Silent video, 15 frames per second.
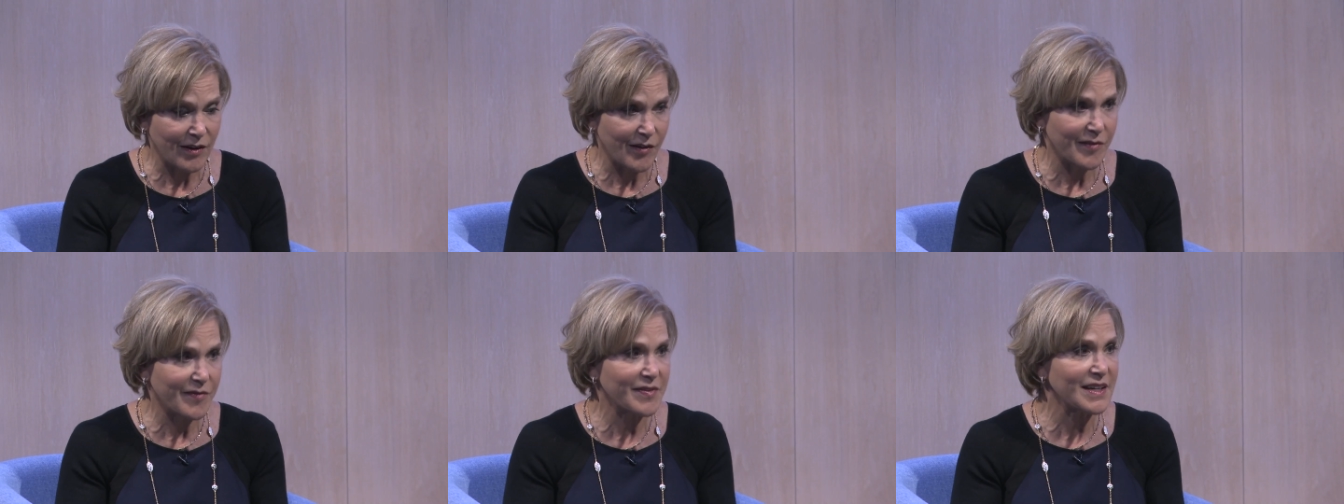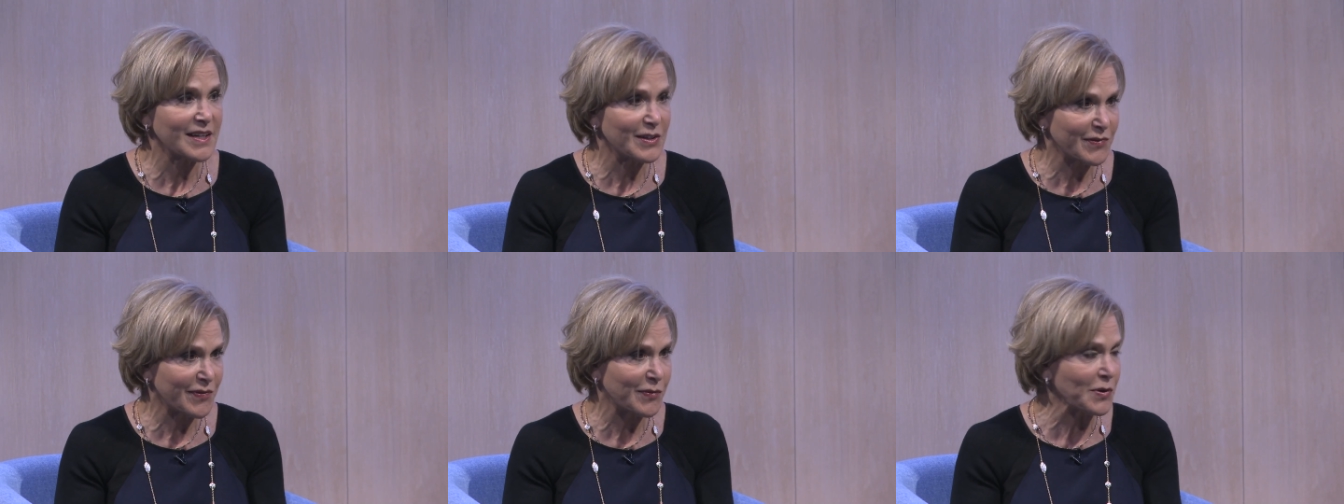of the
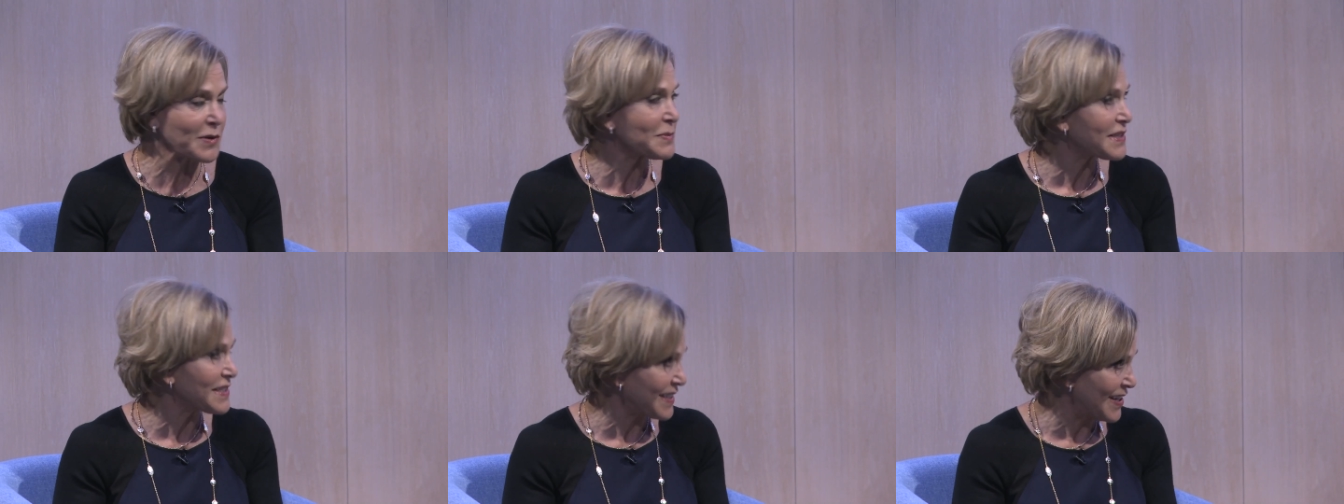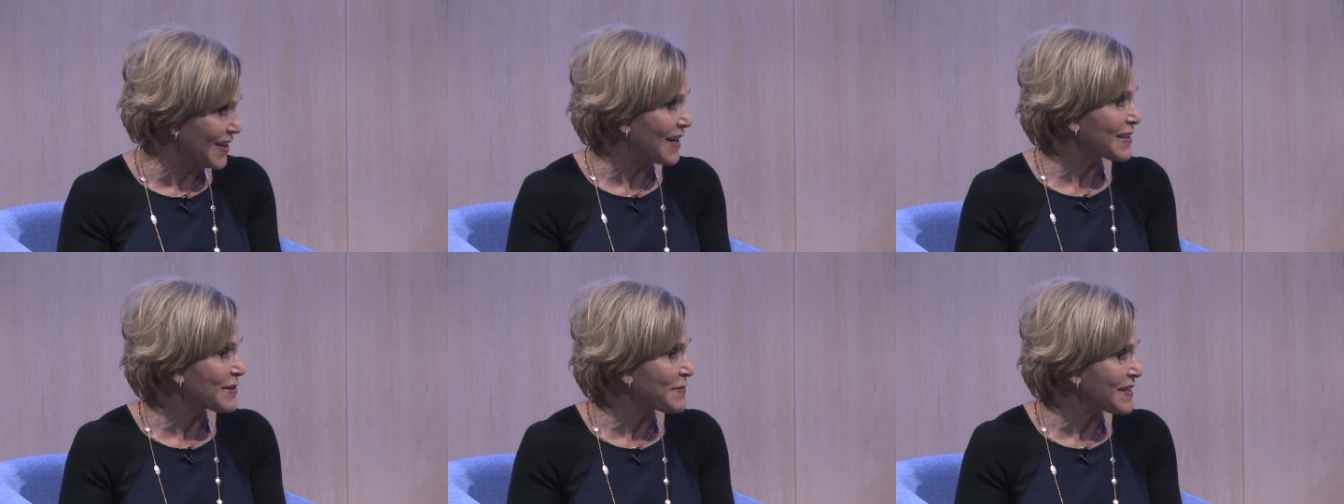informal
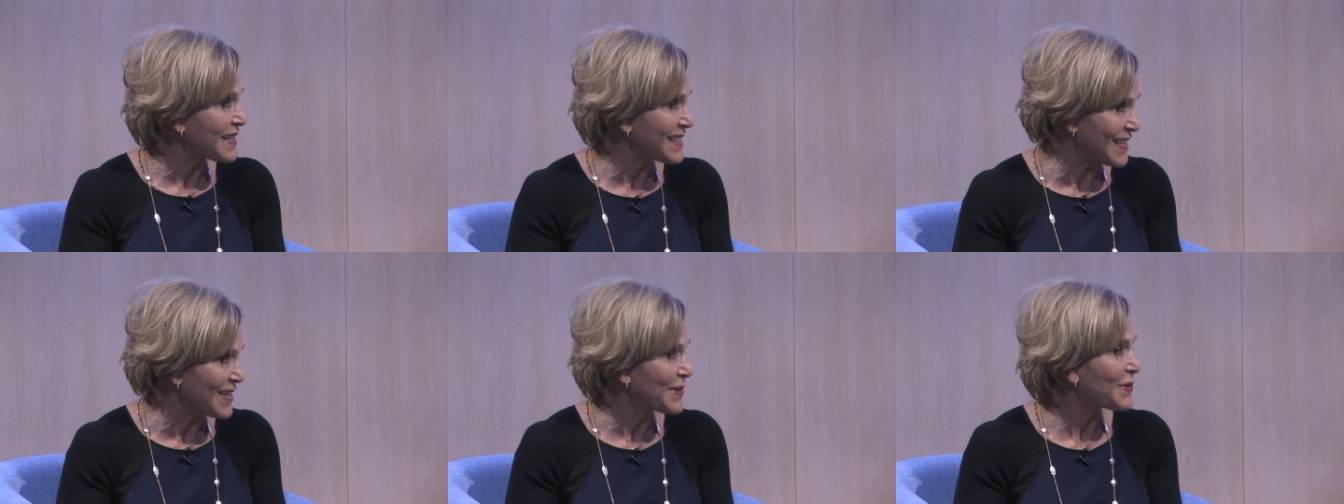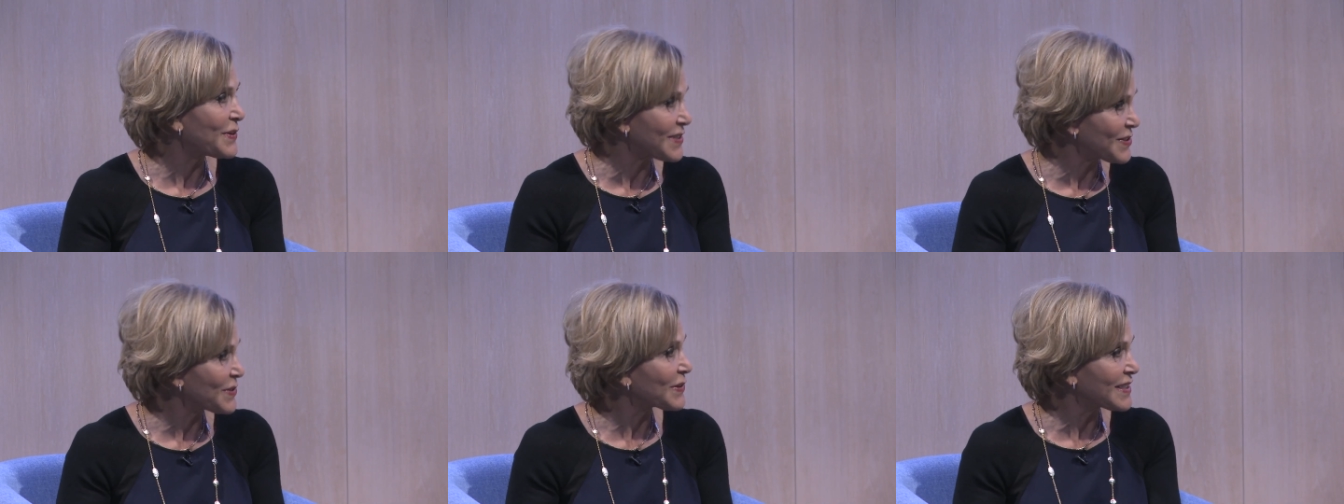economies and
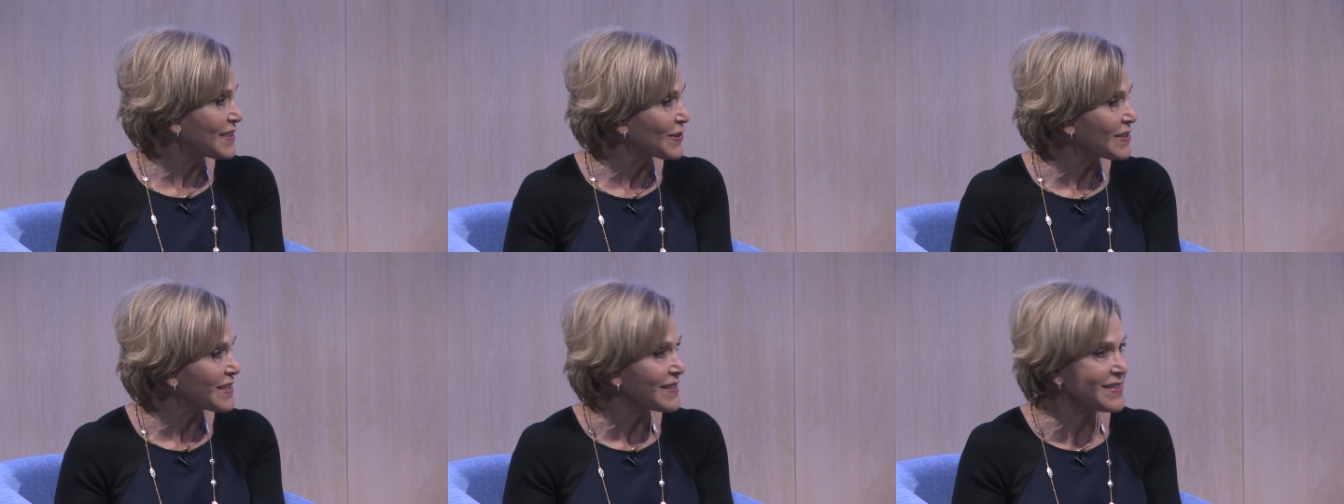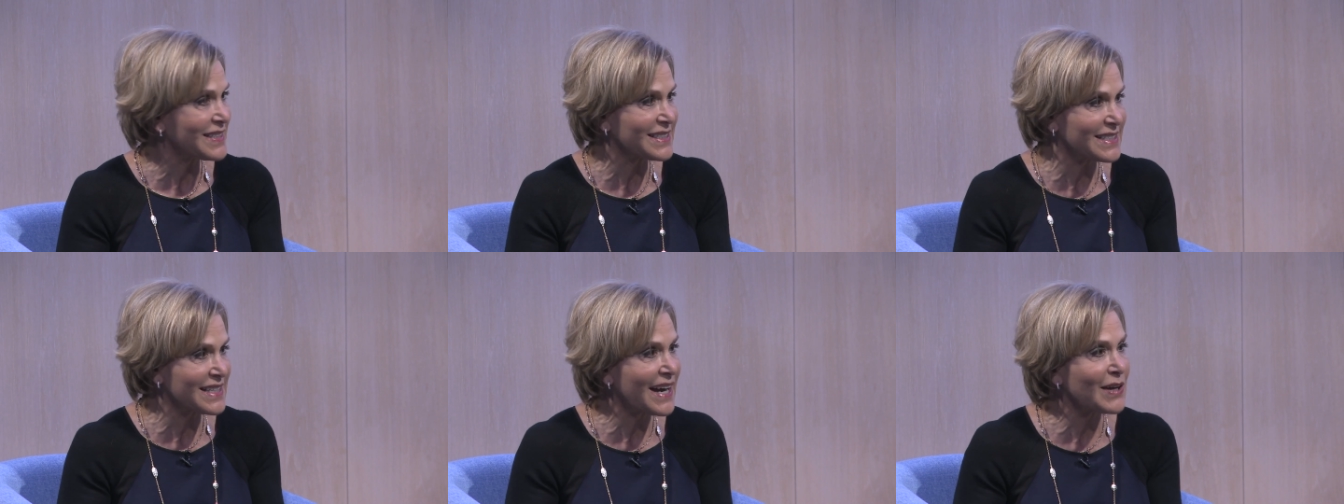also clearly
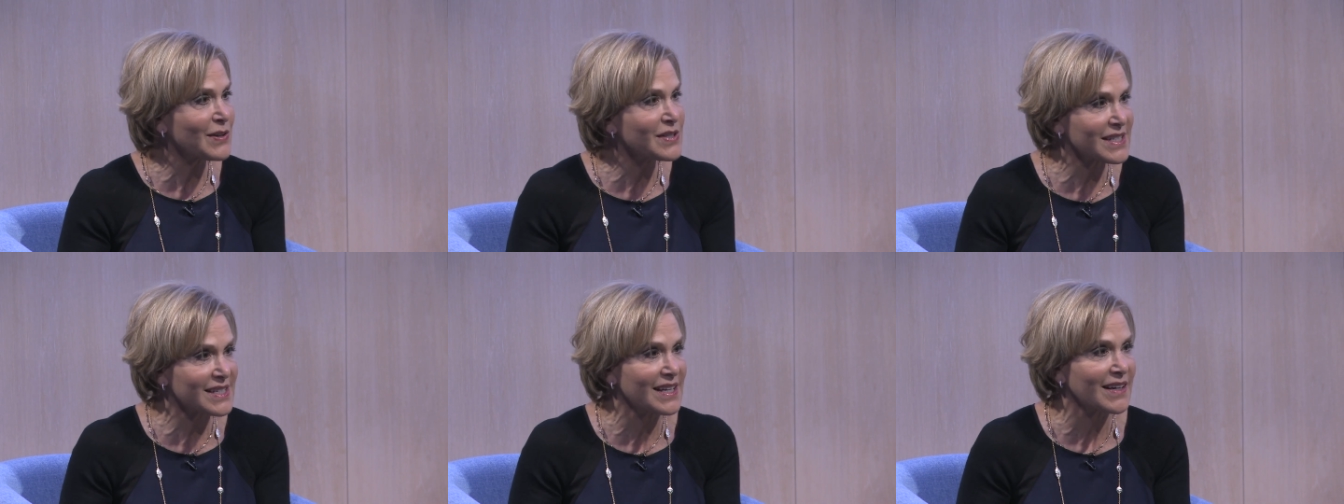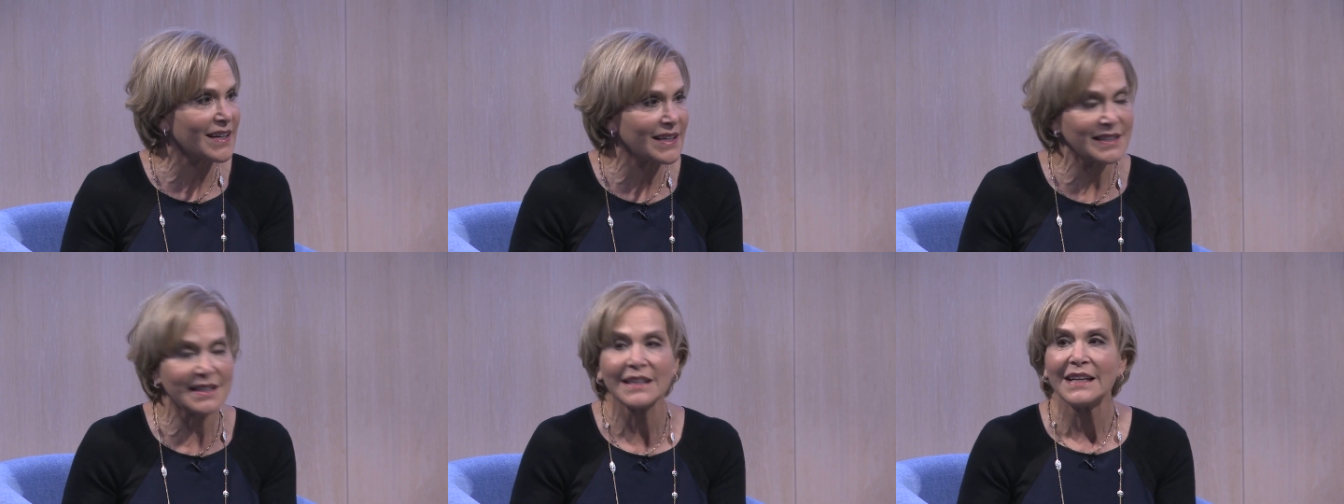the
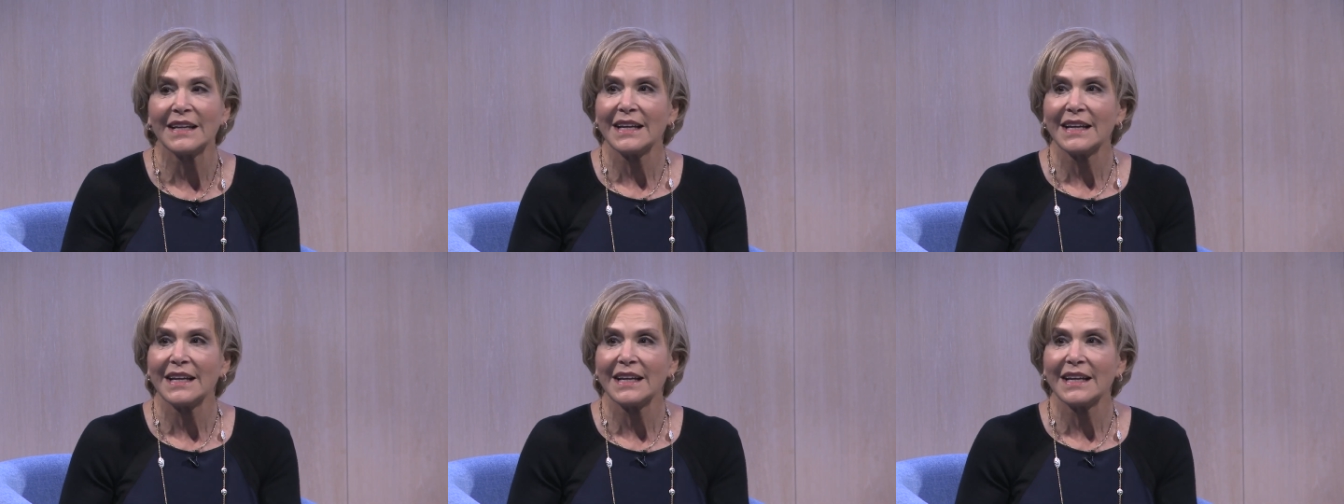downside.